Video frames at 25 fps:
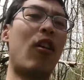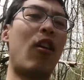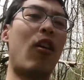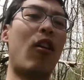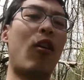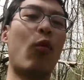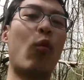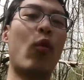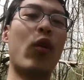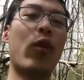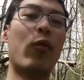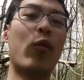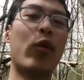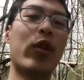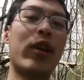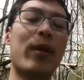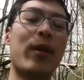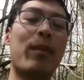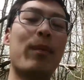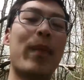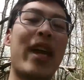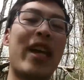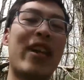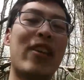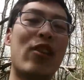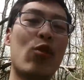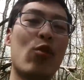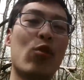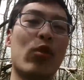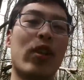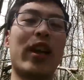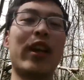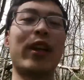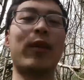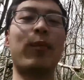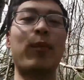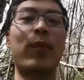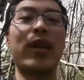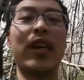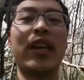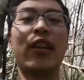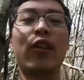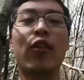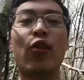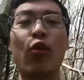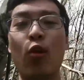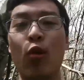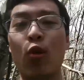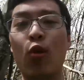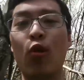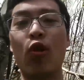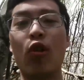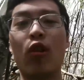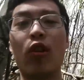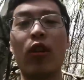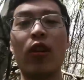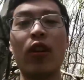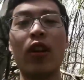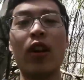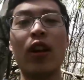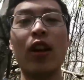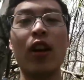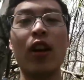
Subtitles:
are what really make you, like being cool,